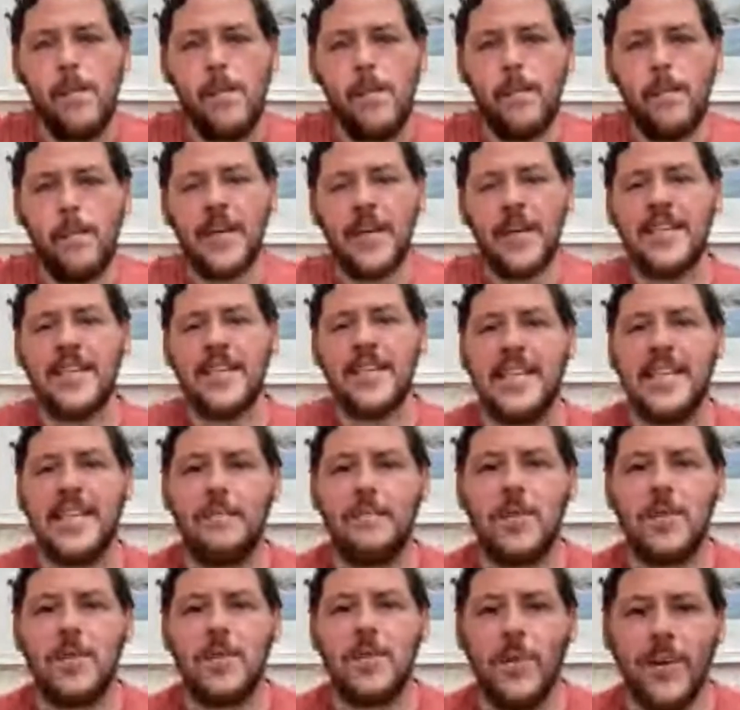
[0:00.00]
But it
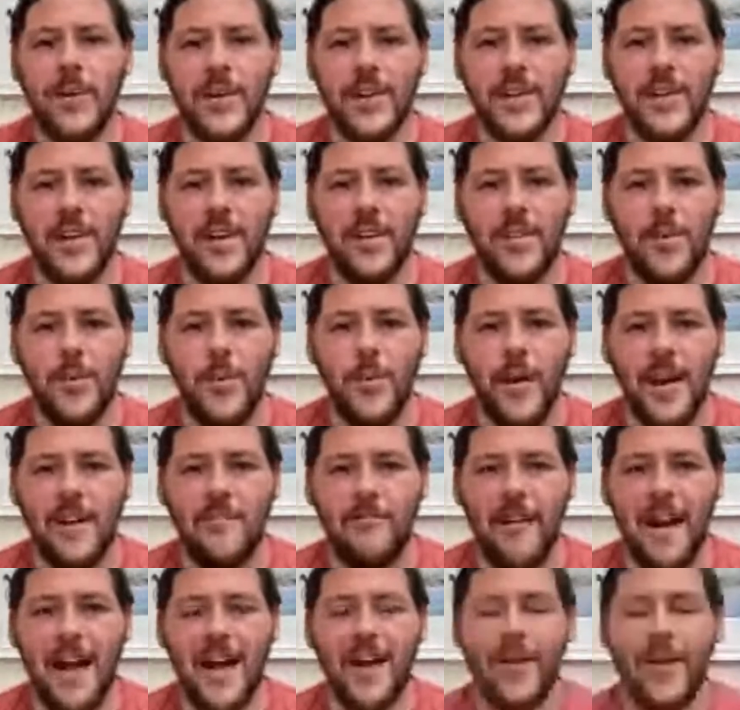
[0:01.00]
seems to work the other way
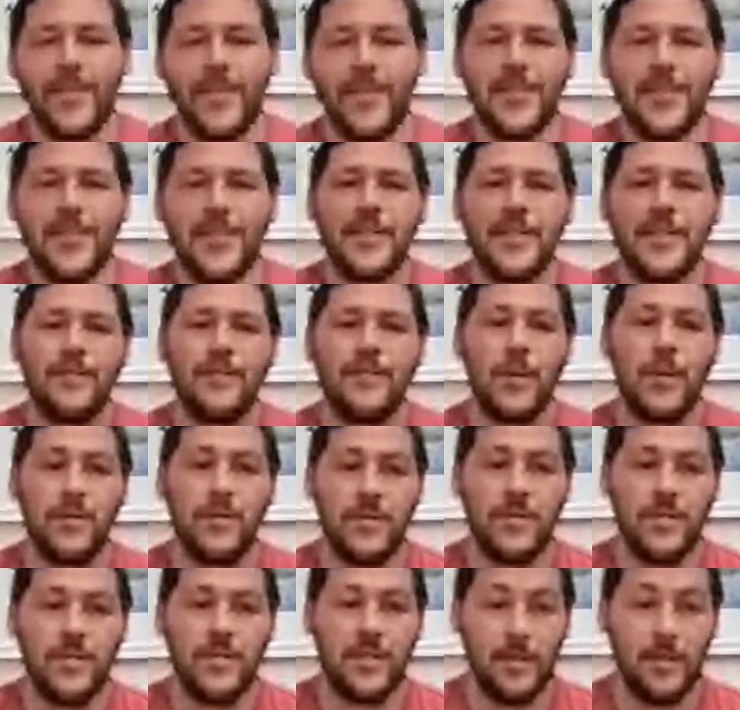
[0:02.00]
round with
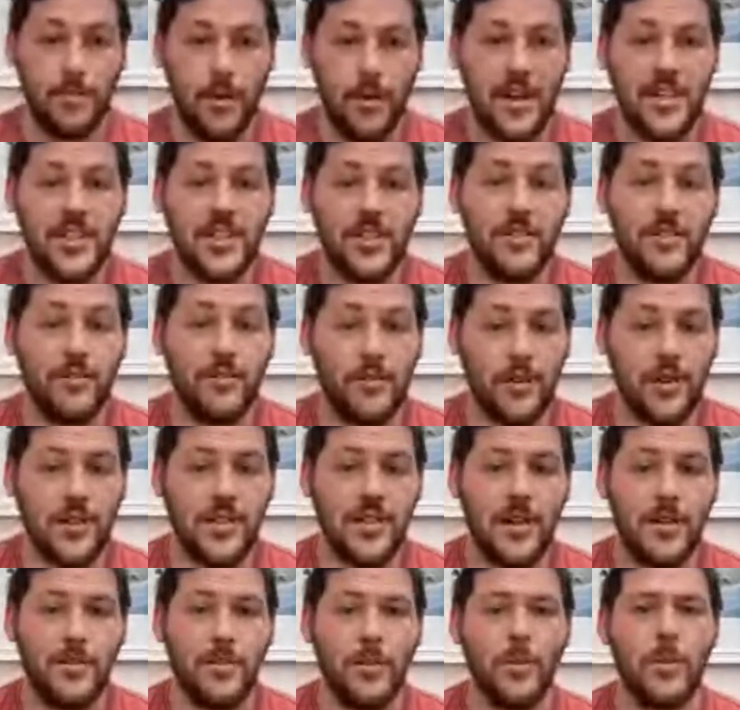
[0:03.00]
depression, for
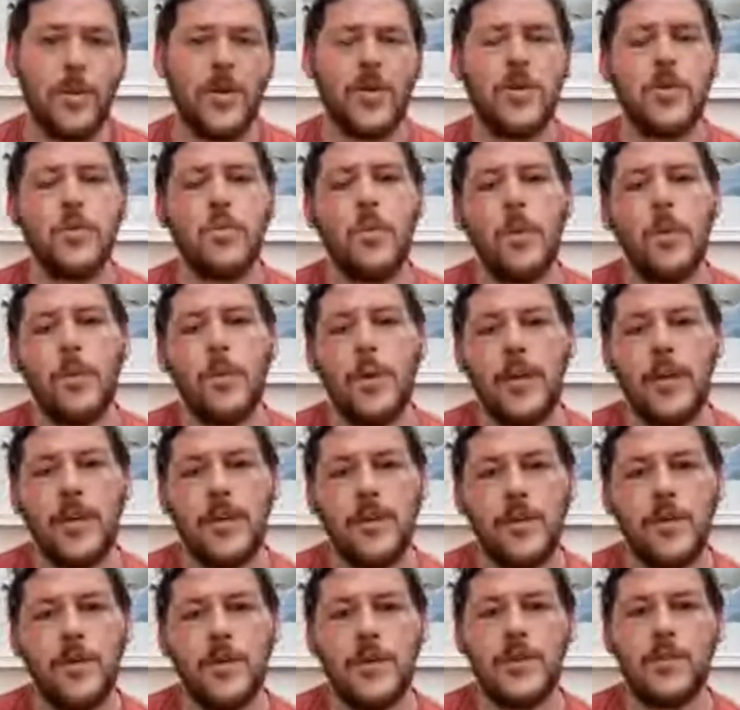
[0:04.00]
example, because what we
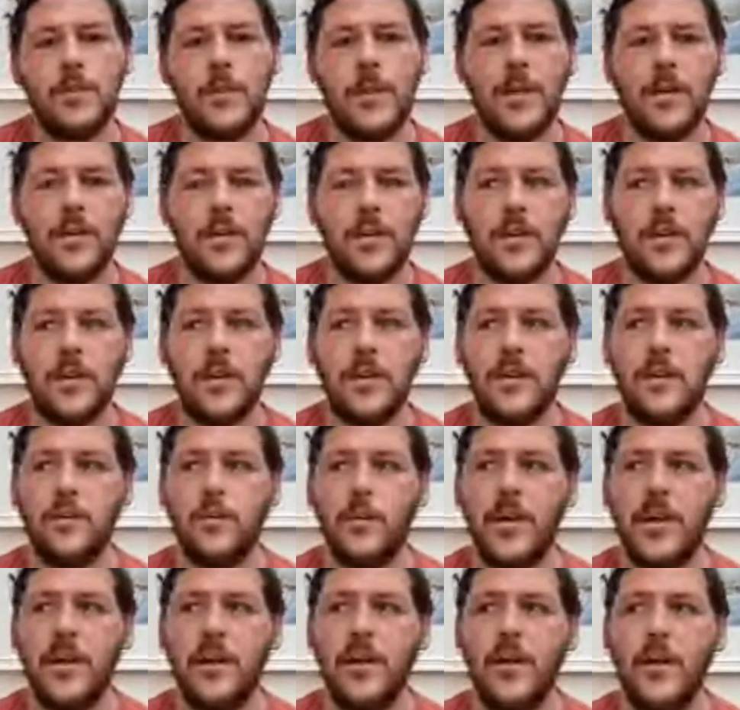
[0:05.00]
do is we look and
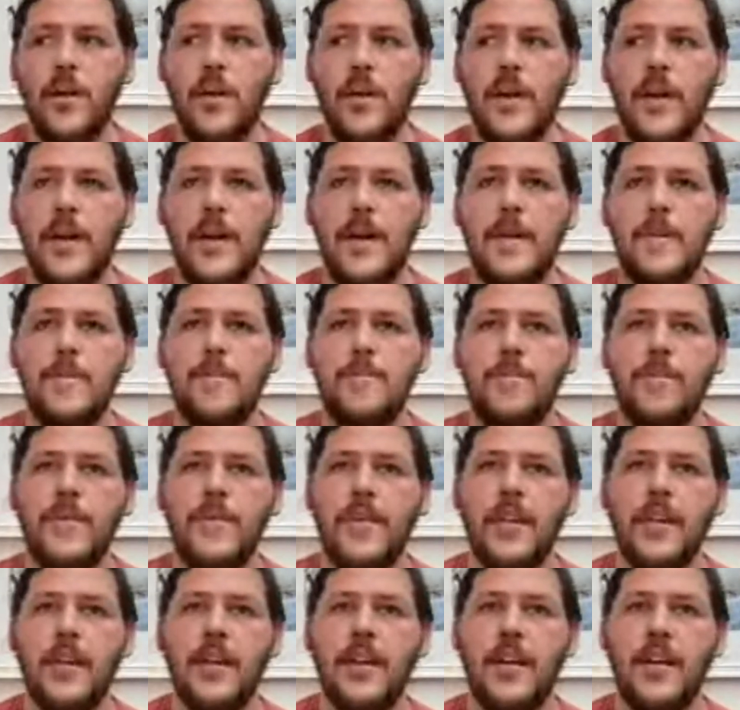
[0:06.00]
we go,
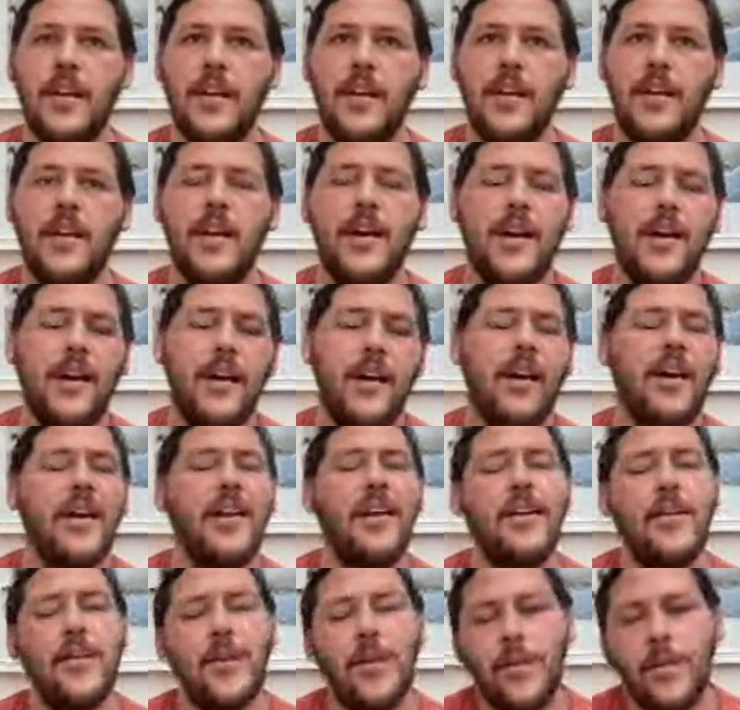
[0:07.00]
yeah, I
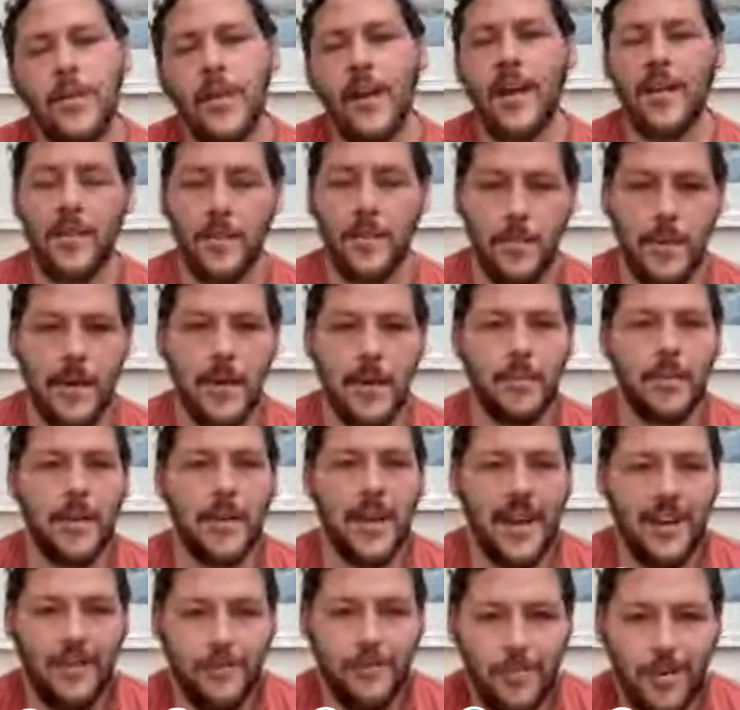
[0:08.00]
know that other people
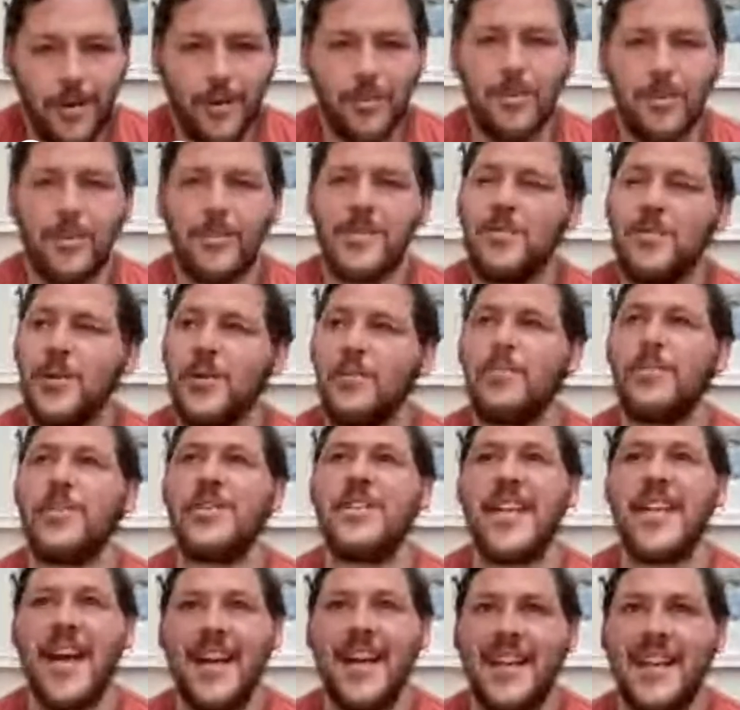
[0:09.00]
have problems. I'm not
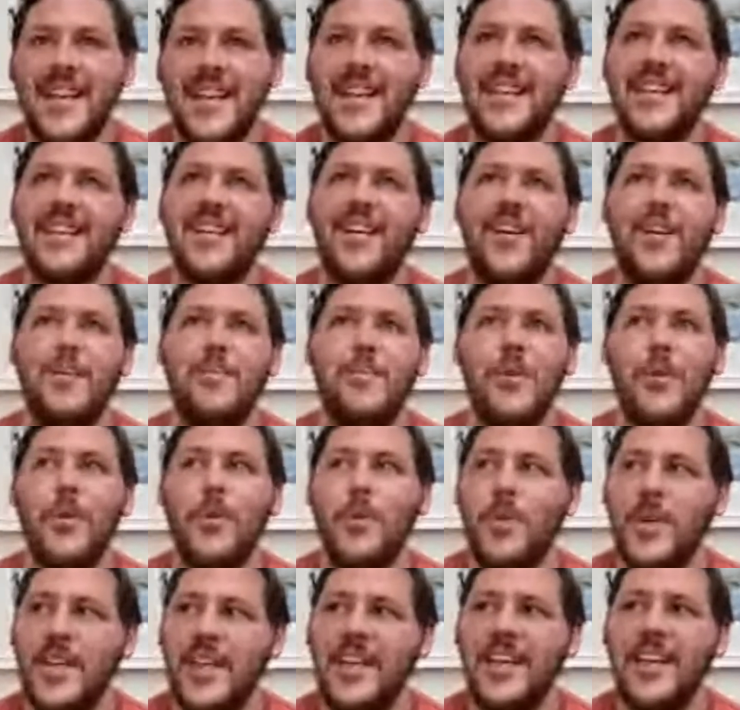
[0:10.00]
pretending that I'm
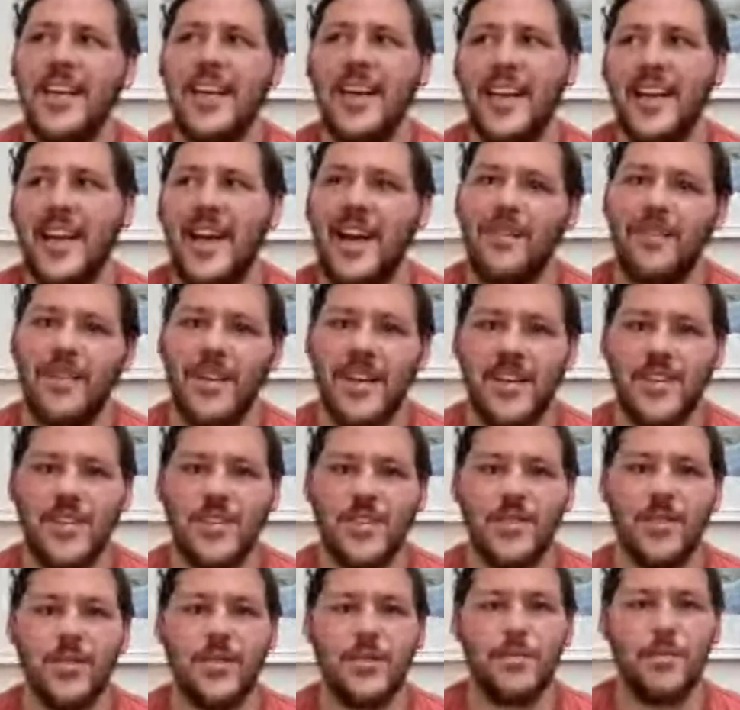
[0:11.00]
unique in having
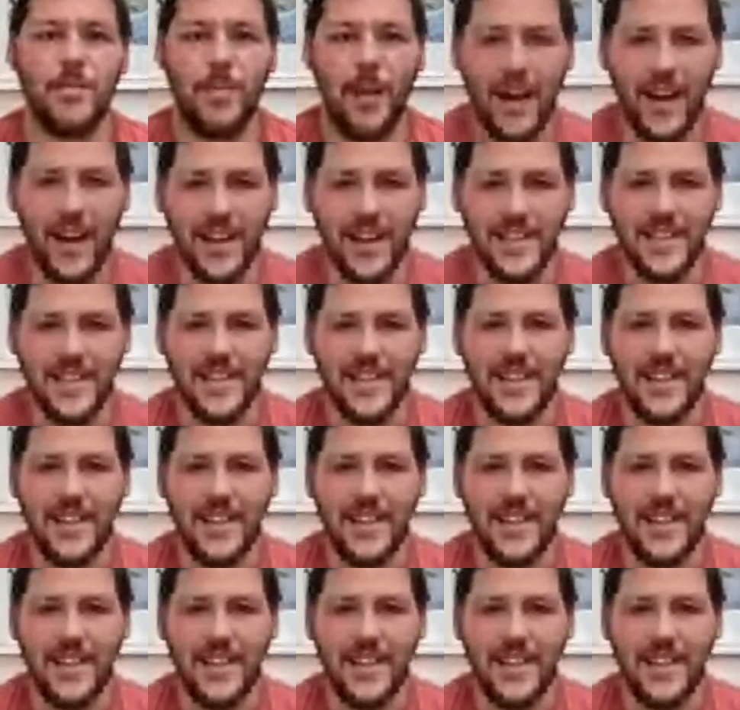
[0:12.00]
issues, but